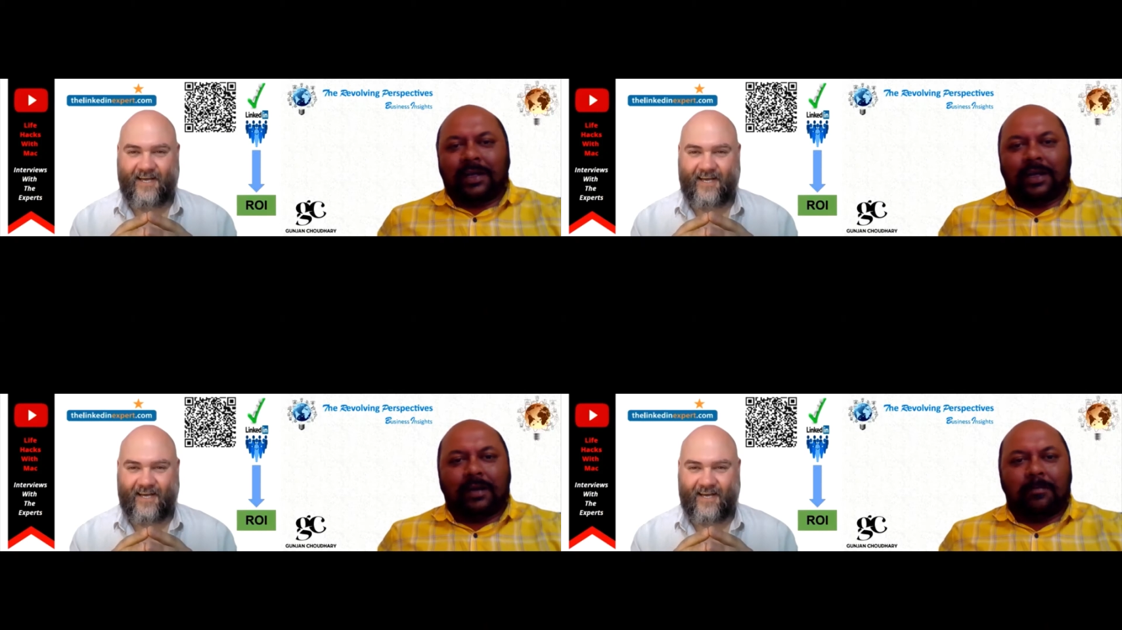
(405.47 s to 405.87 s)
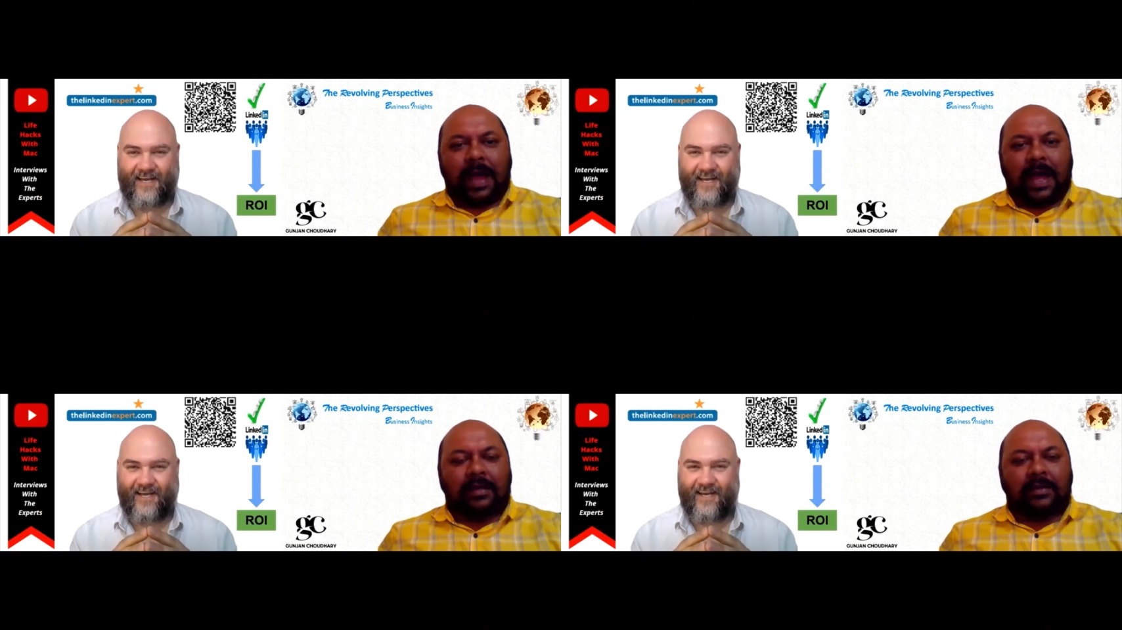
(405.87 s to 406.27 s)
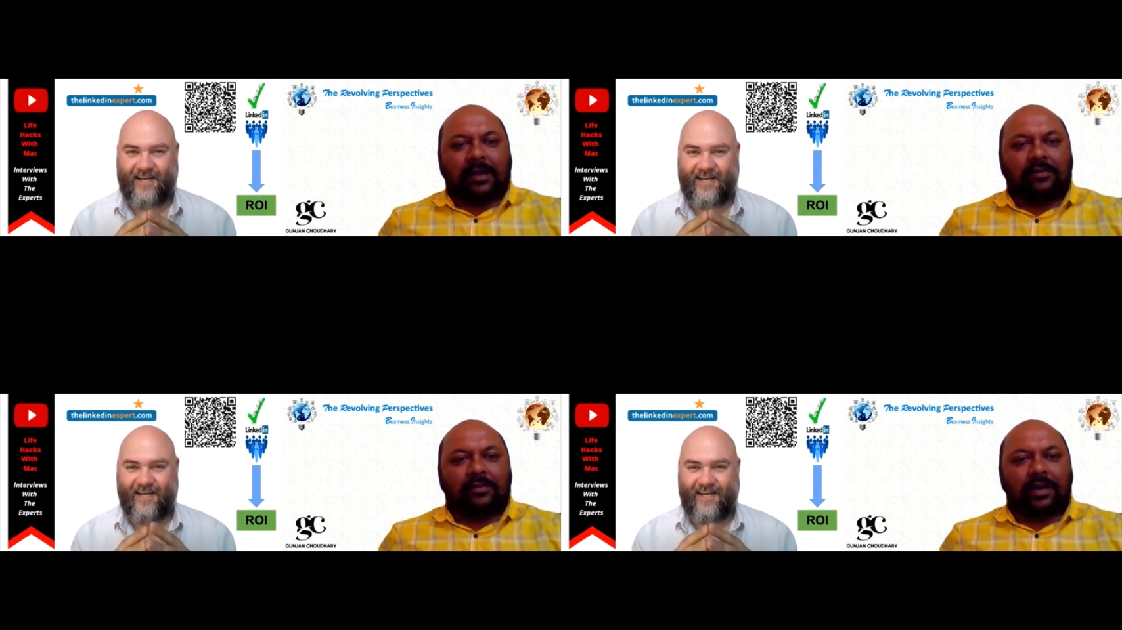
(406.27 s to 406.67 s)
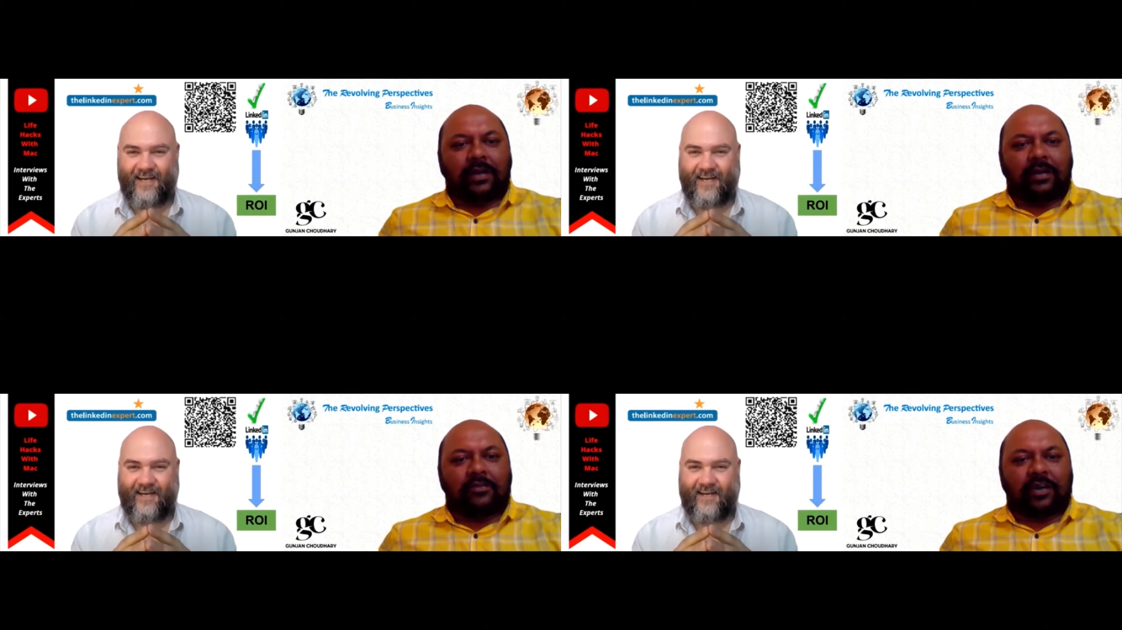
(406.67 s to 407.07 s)
Speaker 1: Uh, Mac is actually
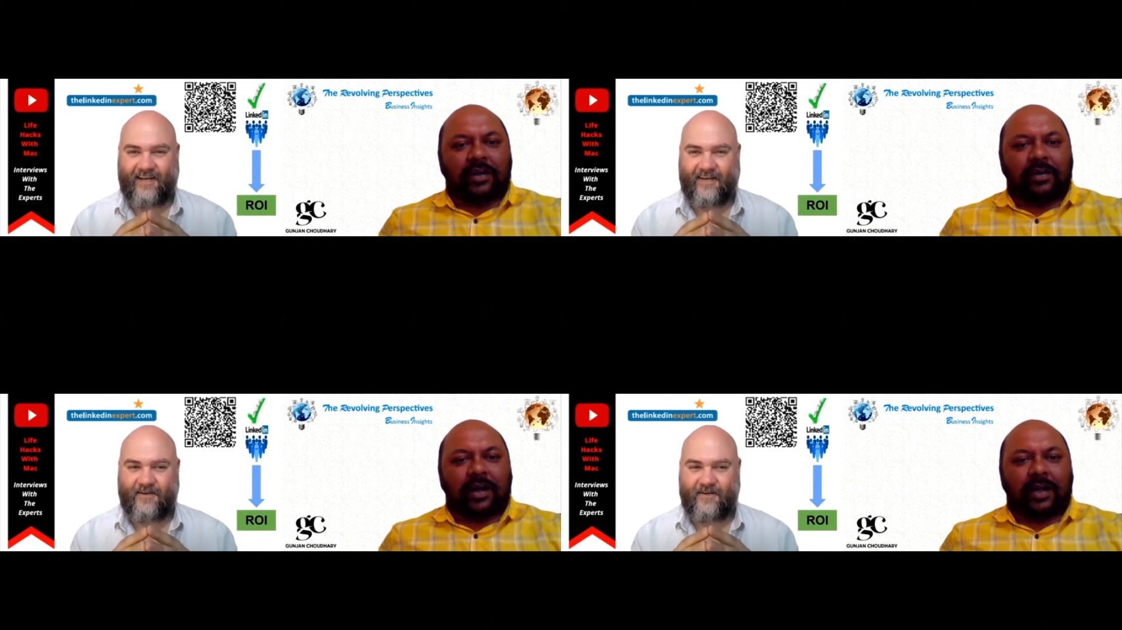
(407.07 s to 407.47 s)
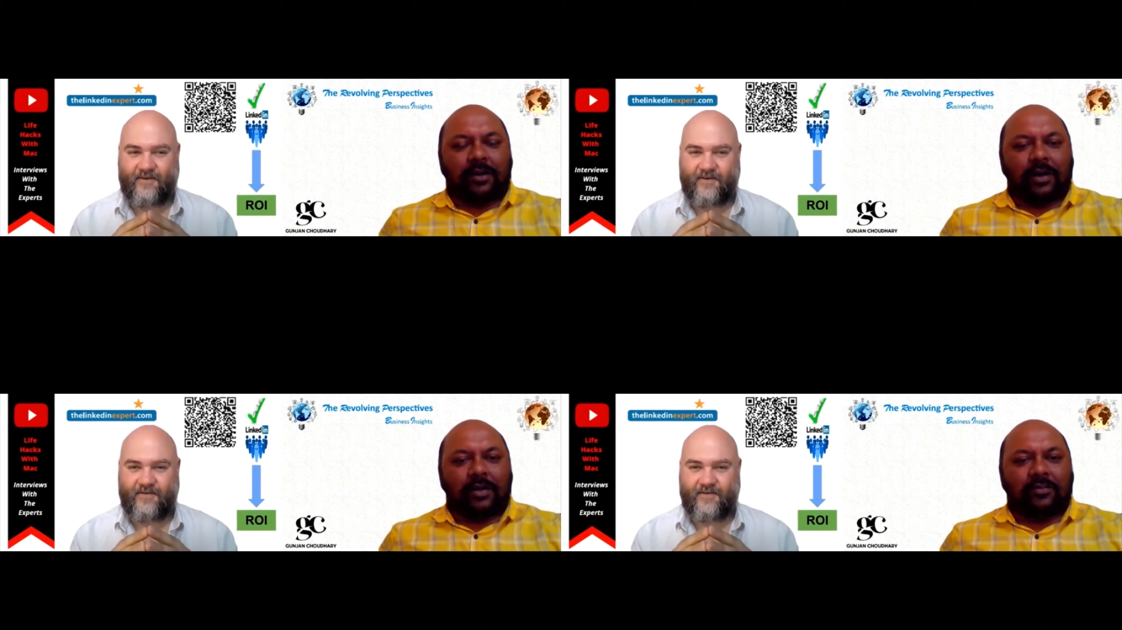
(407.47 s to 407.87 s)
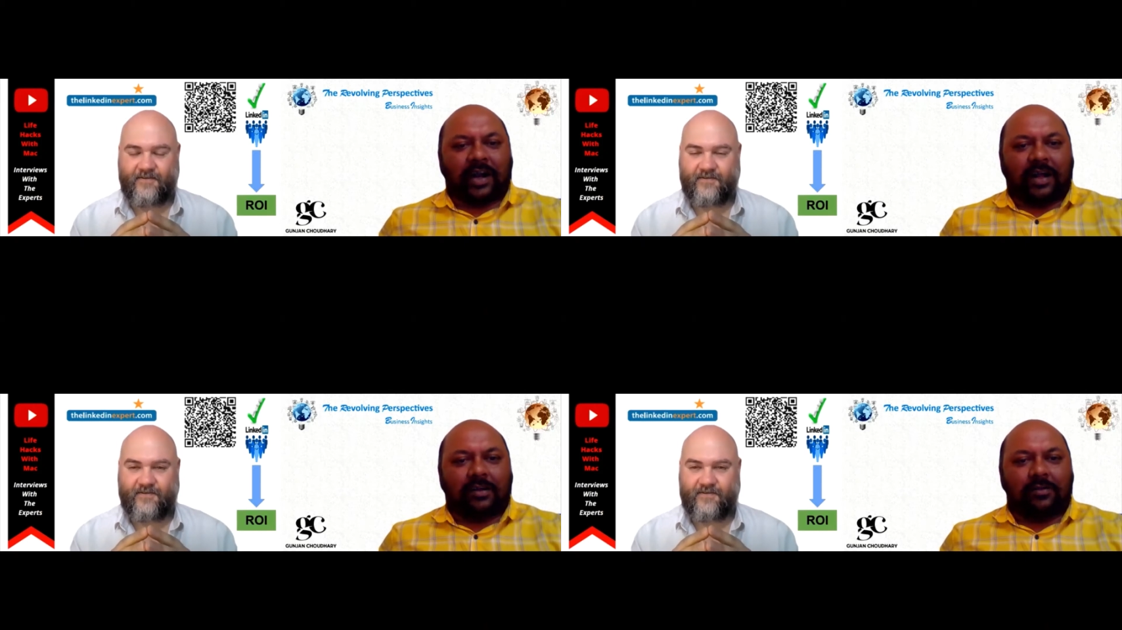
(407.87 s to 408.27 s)
a train running on a track,